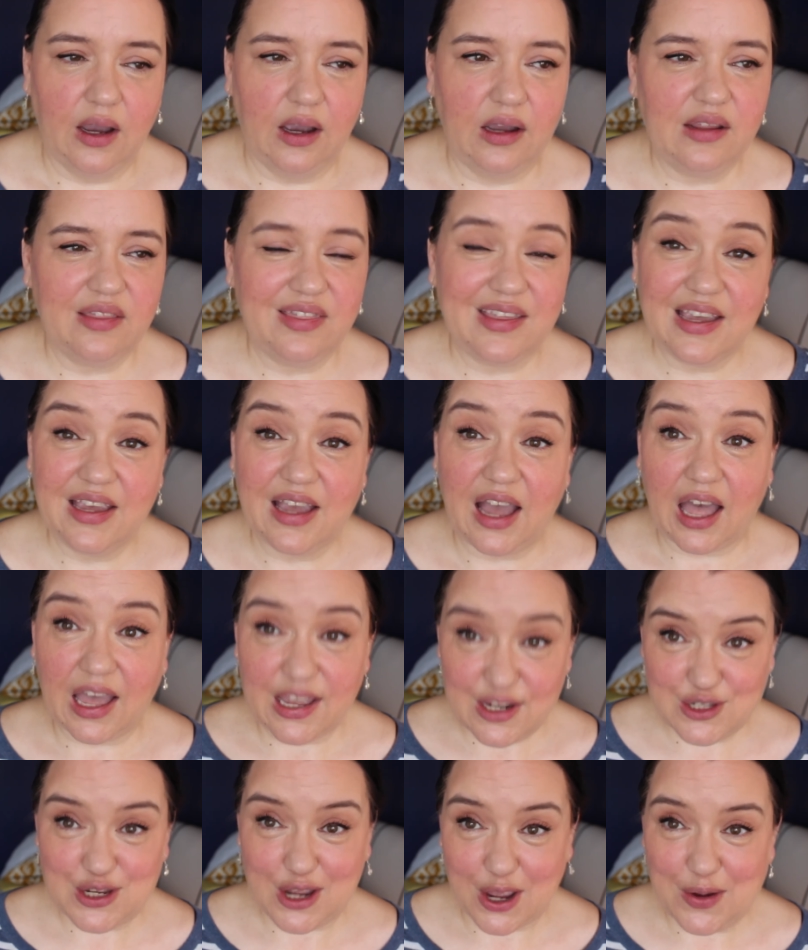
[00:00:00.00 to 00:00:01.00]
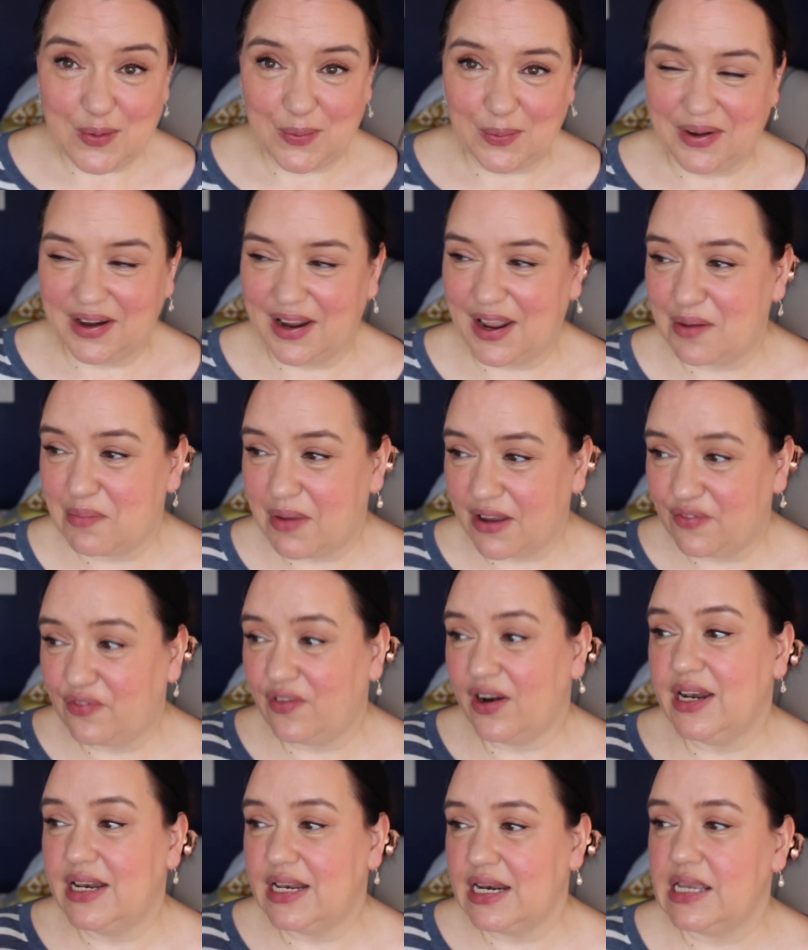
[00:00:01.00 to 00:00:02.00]
And I think, I don't. And uh, my
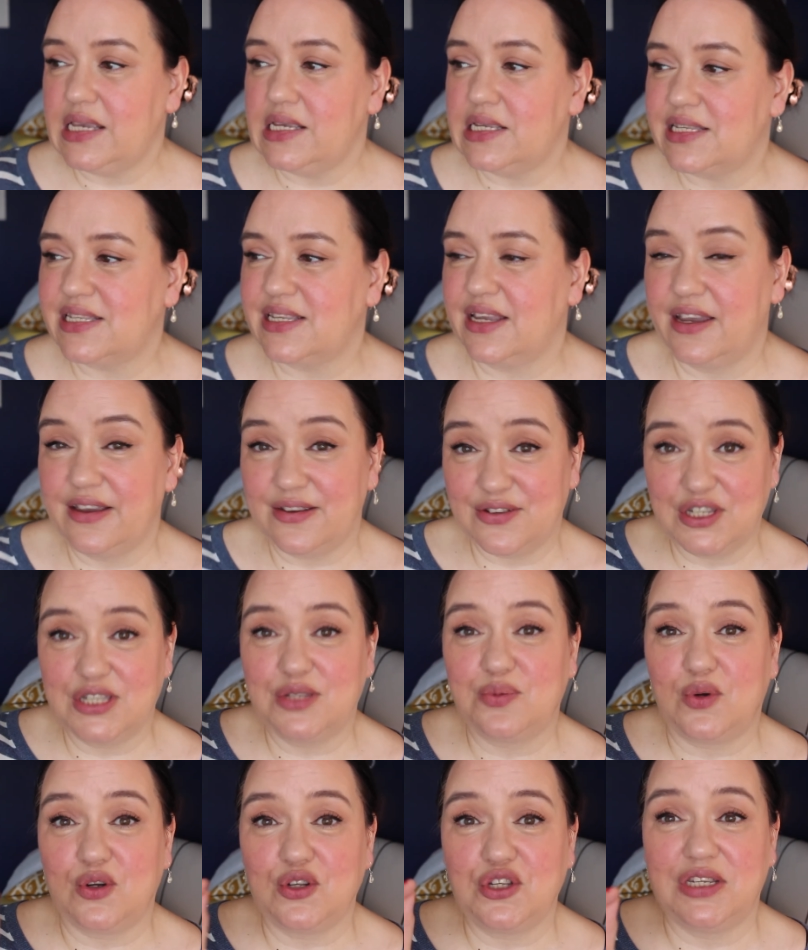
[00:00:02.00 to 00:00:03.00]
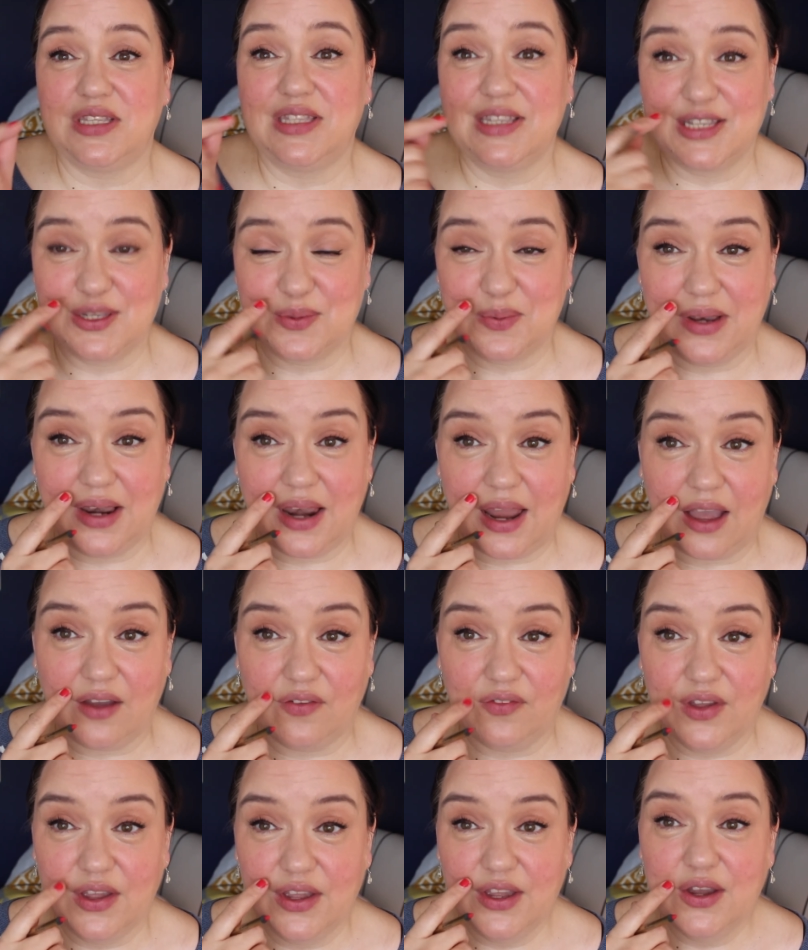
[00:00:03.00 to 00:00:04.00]
friend Lisa, if she's watching this, will
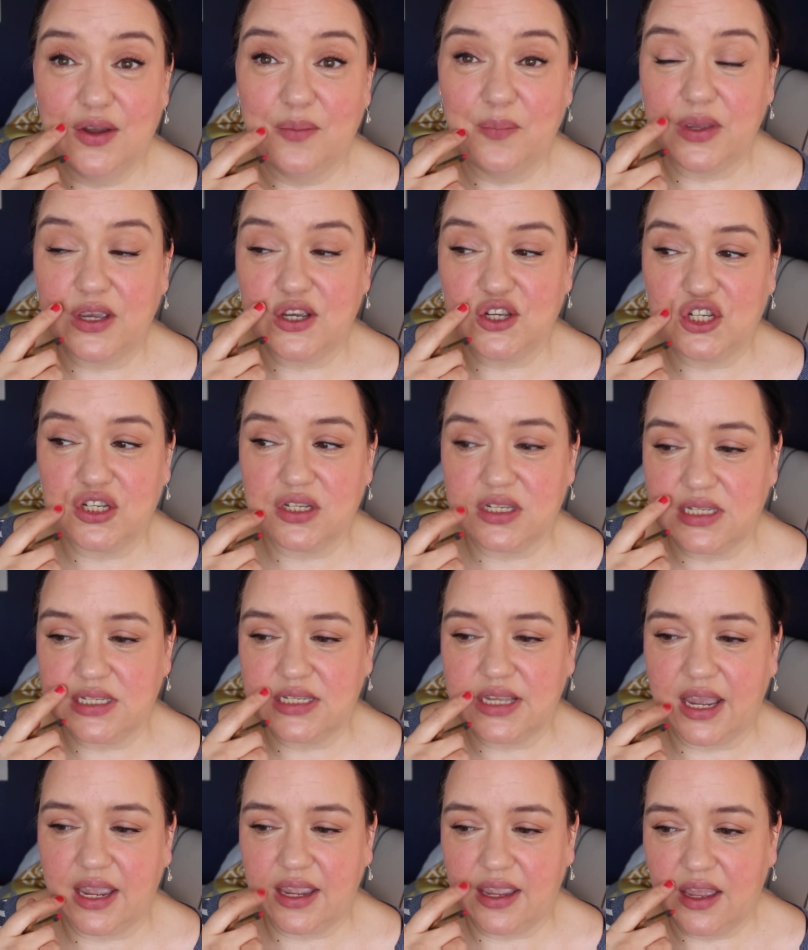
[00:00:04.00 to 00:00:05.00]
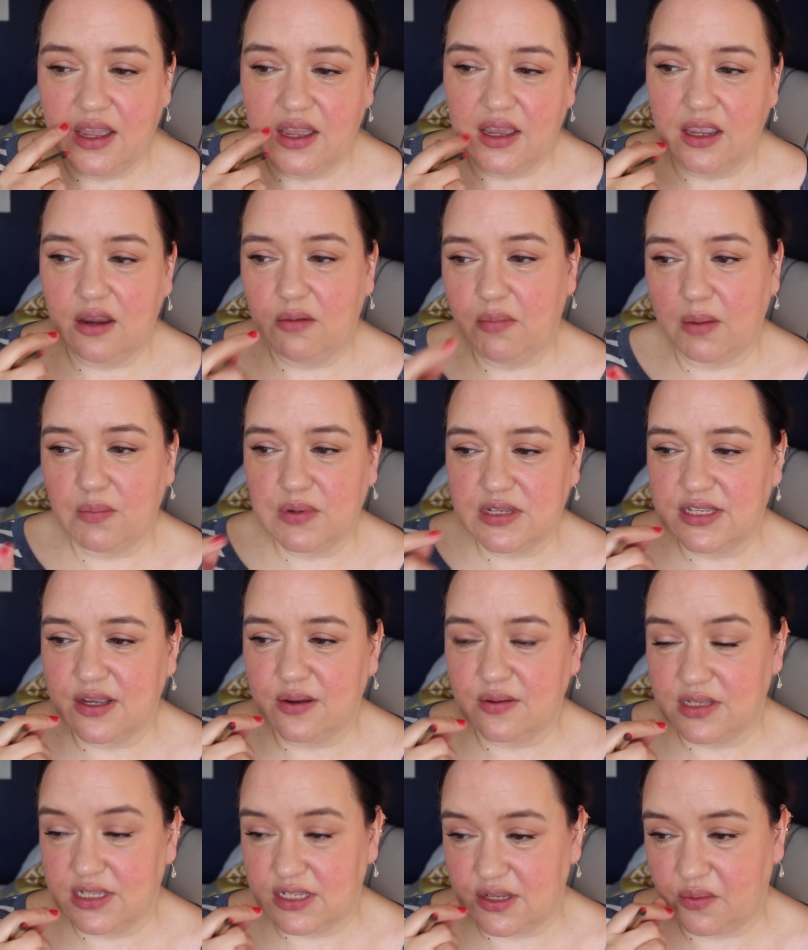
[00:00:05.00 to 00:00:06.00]
laugh because she'll say, you remember
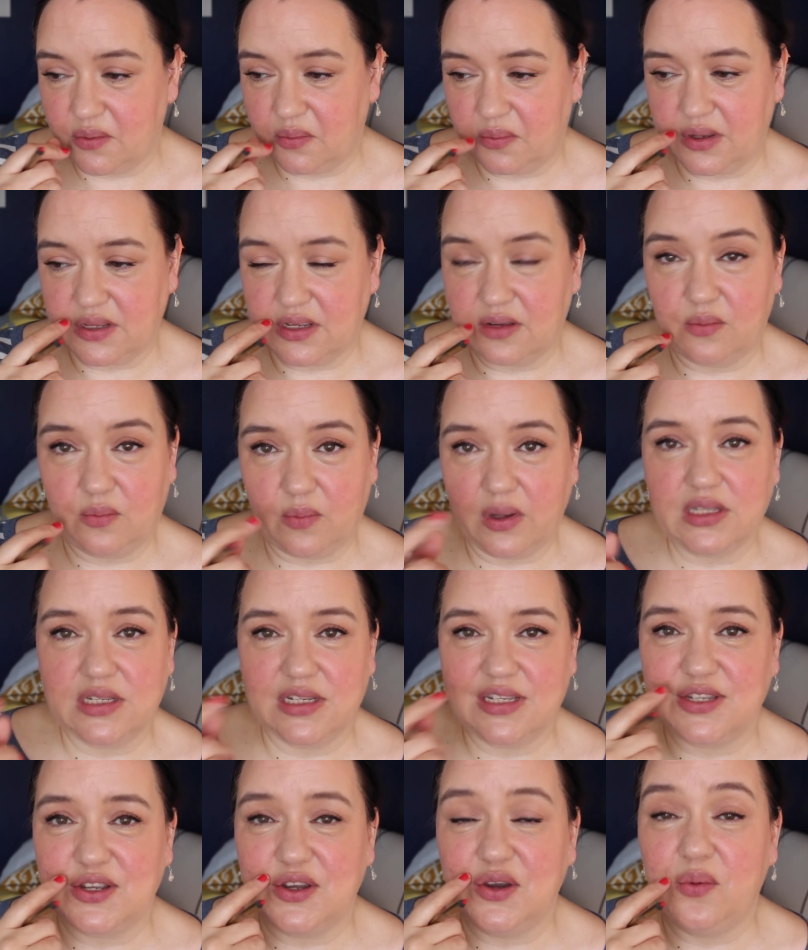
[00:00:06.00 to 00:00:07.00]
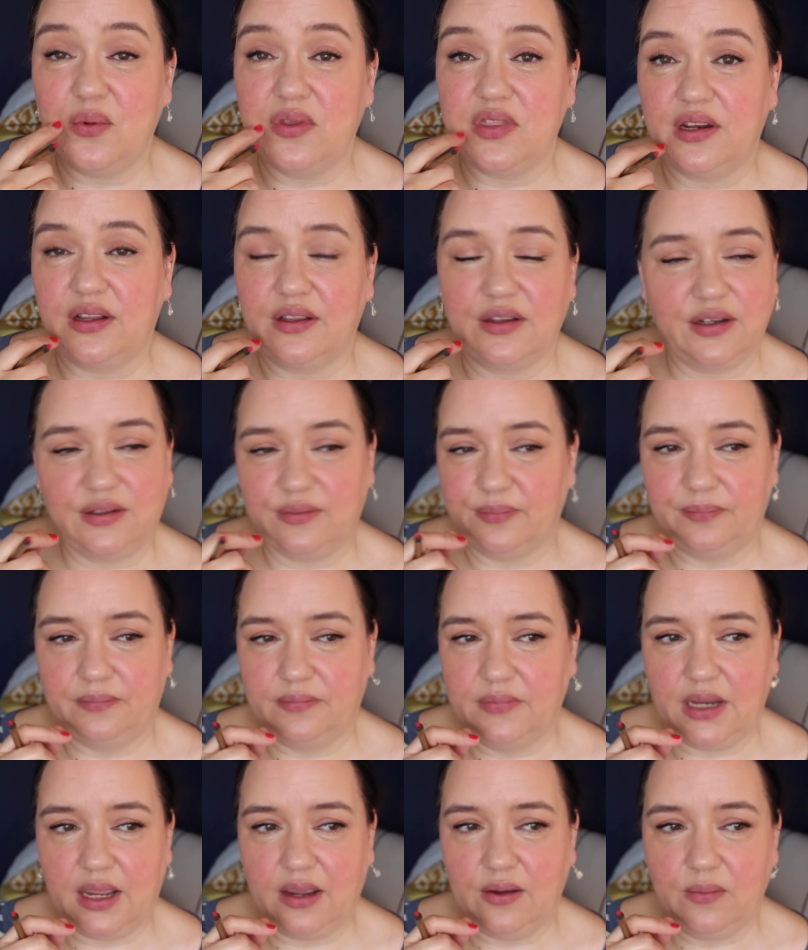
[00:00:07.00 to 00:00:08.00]
so-and-so we went to school with? And I'll go,
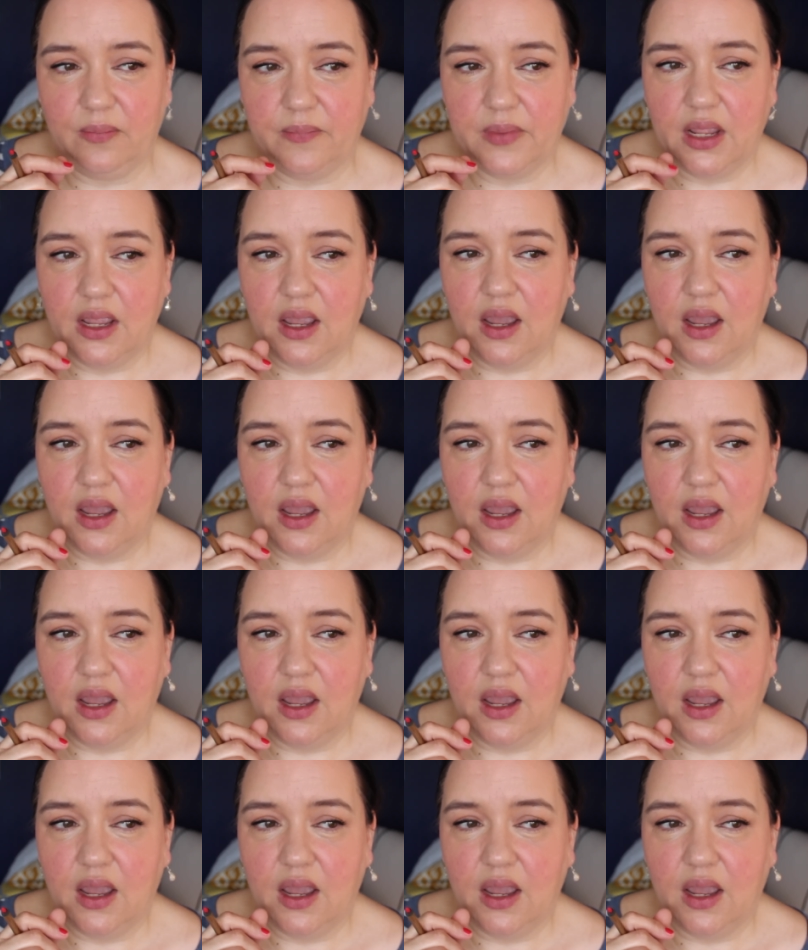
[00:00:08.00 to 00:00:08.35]
no.